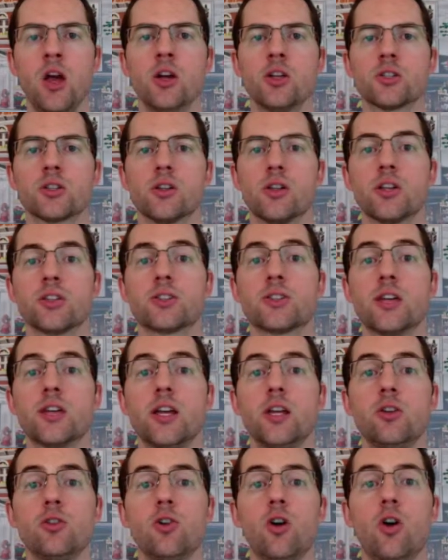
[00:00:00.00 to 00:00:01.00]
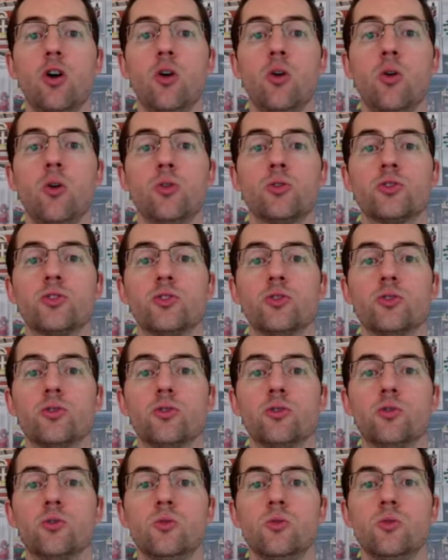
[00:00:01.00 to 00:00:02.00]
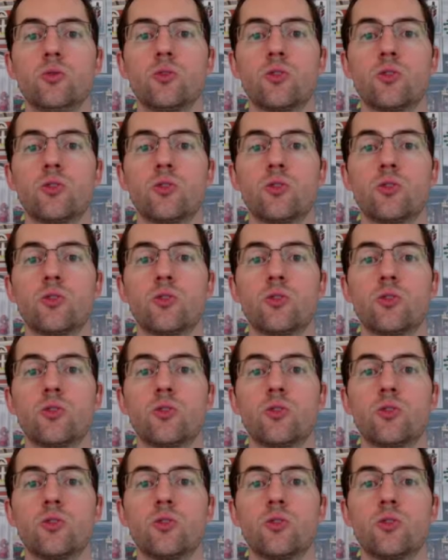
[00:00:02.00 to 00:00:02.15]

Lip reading: So let's say you go to